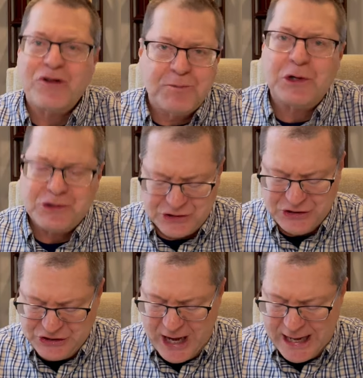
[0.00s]
person's
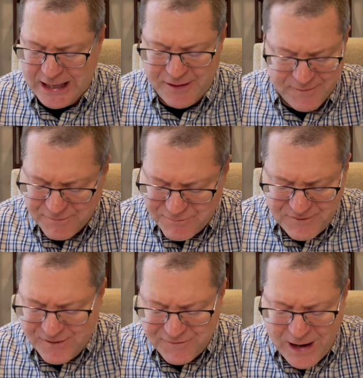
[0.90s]
sake. Uh,
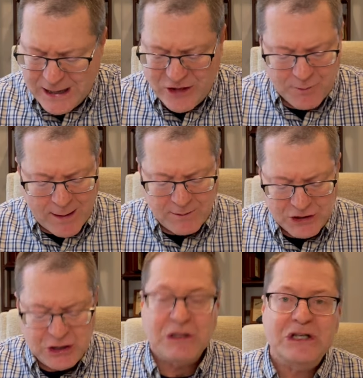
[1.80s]
frankly, they're probably
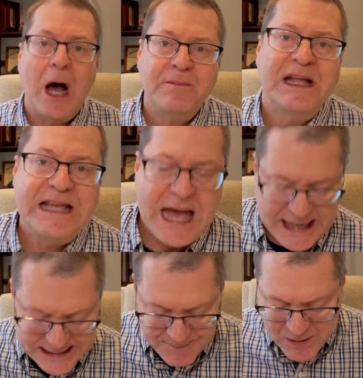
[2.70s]
too dumb to get
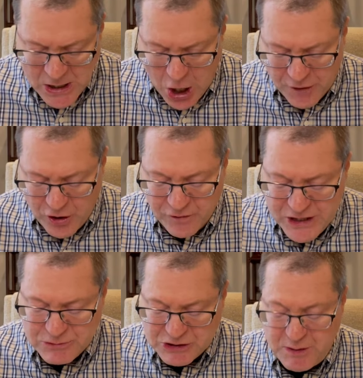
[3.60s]
it, although
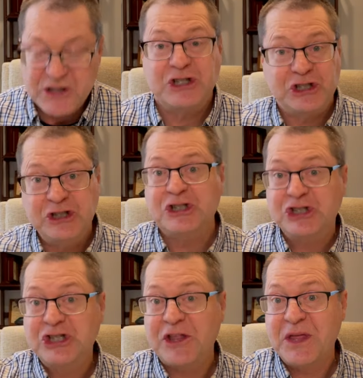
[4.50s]
these responses should
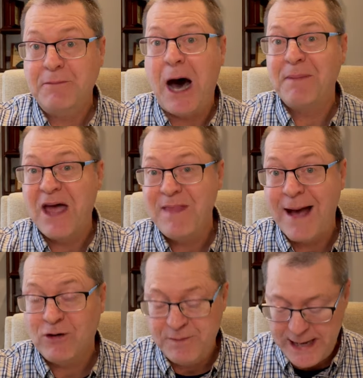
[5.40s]
shut them up, and
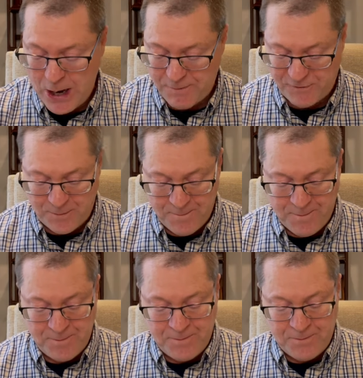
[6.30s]
that will be helpful.
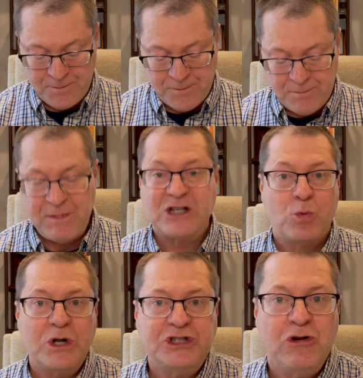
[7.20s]
Because
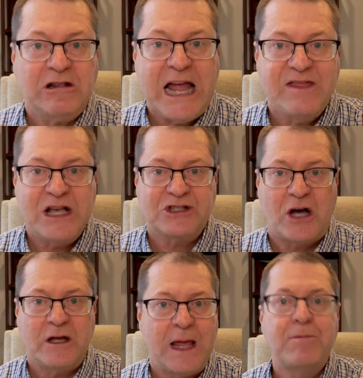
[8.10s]
once you lay this
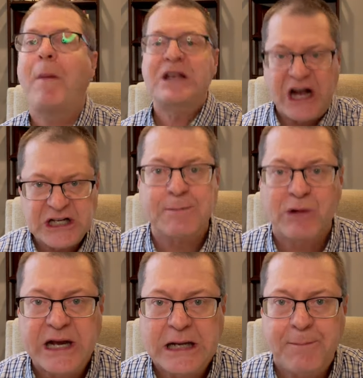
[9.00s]
on them, they're probably not going to
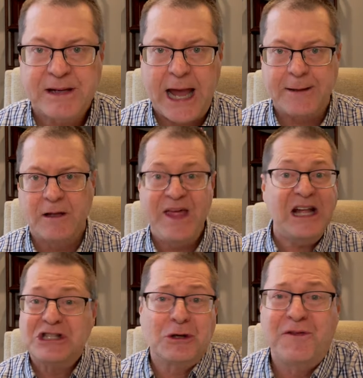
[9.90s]
bring it up again. They
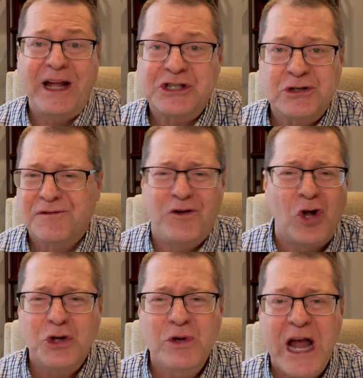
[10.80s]
can still think it's your
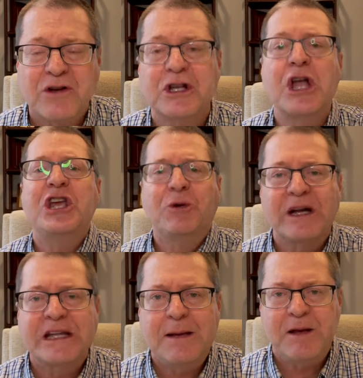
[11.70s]
fault. Who cares? You don't
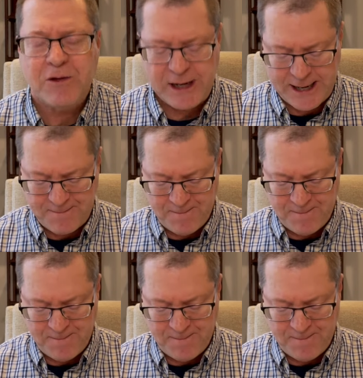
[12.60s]
want to keep hearing it.